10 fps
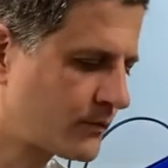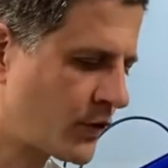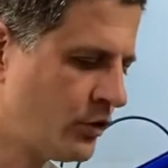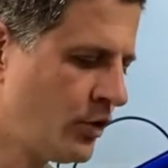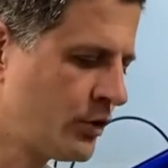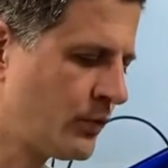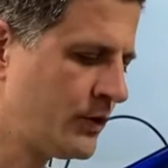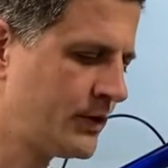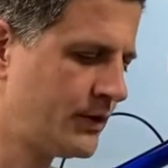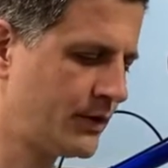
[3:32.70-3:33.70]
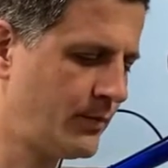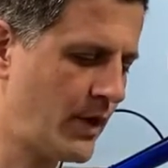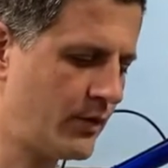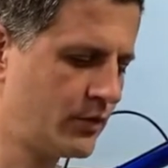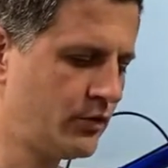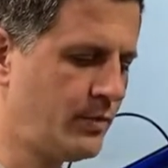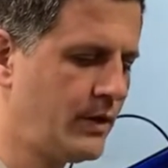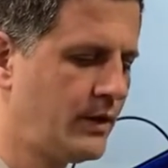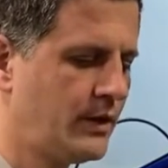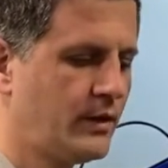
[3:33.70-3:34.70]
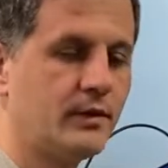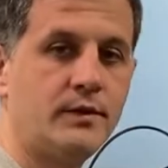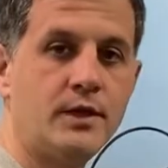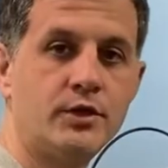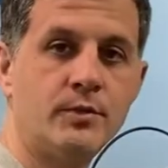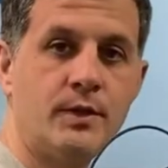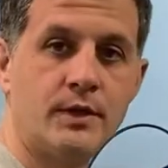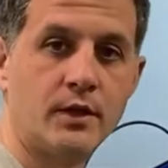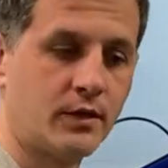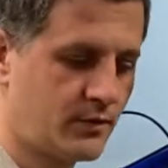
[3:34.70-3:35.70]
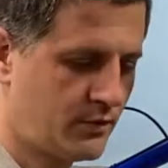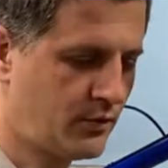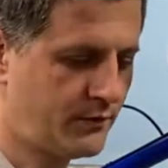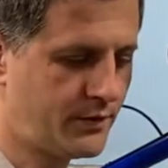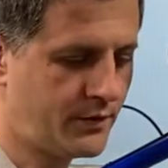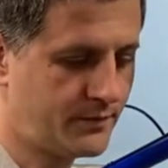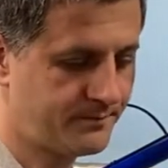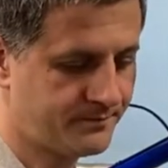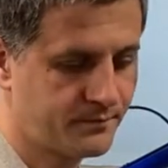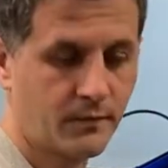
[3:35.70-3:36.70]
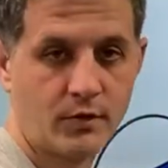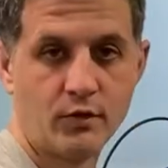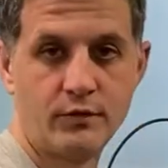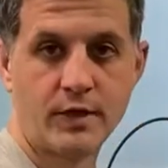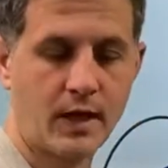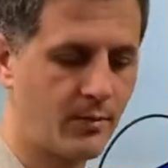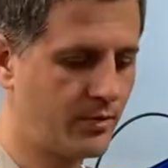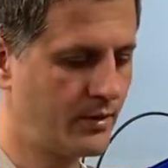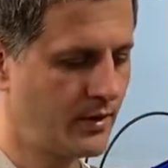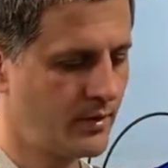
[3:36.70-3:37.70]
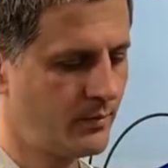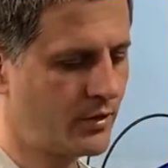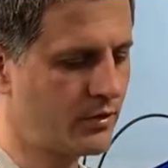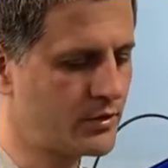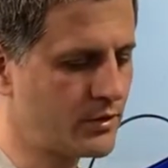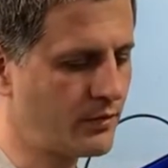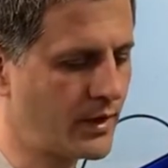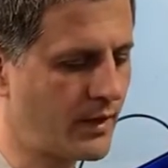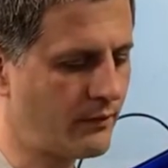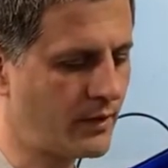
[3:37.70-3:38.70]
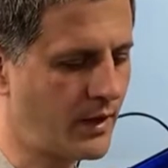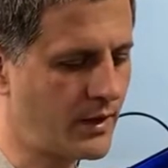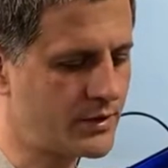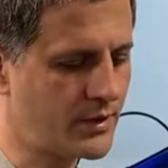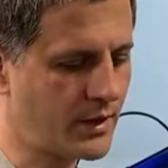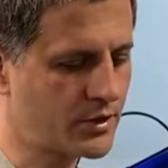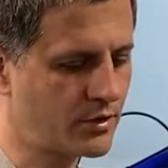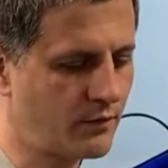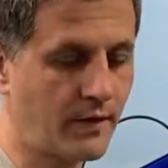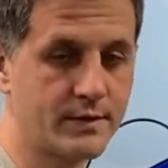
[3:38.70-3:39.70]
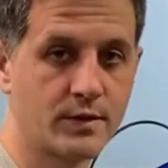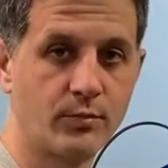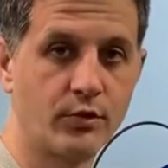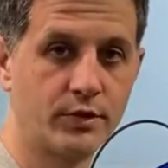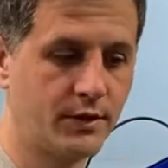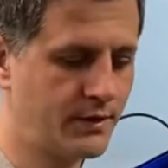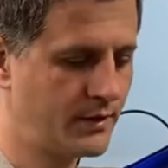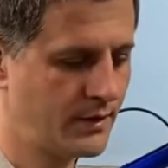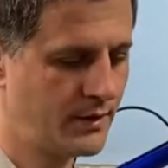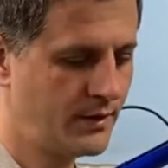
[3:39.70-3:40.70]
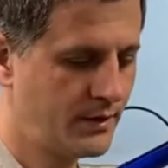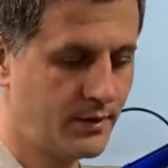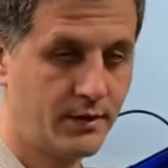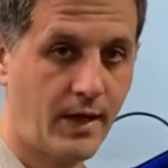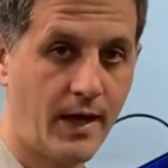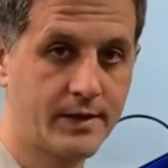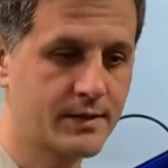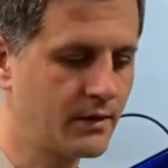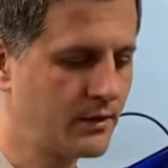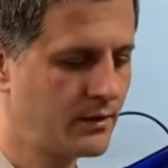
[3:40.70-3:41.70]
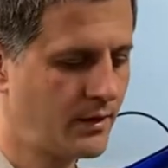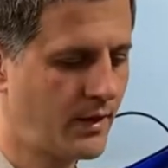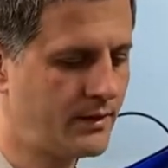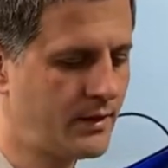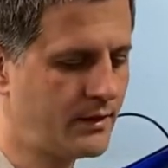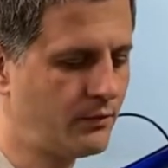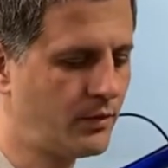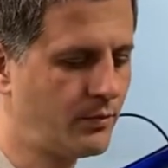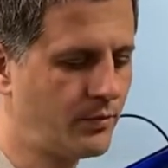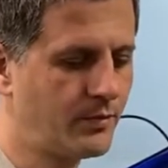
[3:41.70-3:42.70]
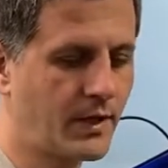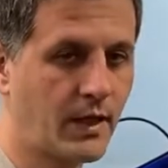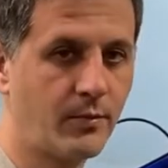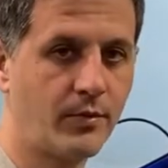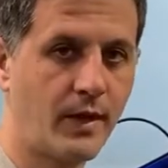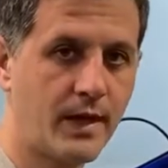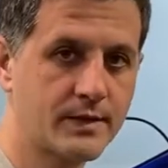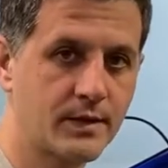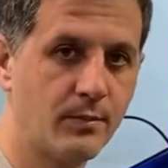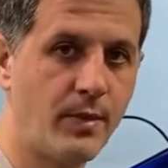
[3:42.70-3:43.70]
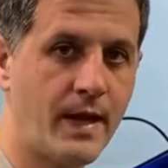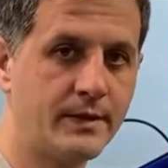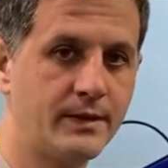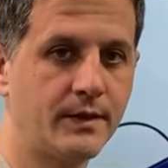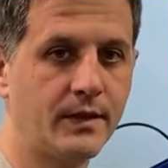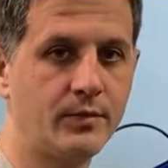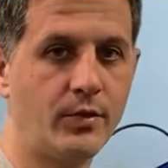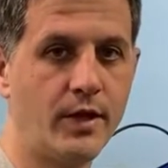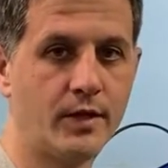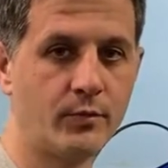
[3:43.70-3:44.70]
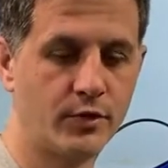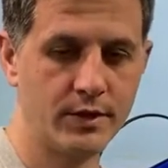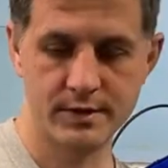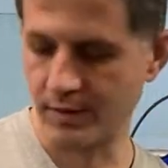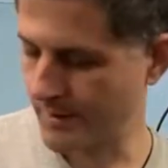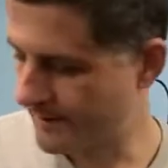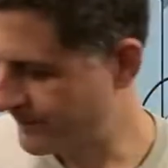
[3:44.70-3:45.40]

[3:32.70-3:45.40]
You don't want the bearing to be near the middle of the hub, because you will have a large section of unsupported axle, and that will help axle bend and brake more easily.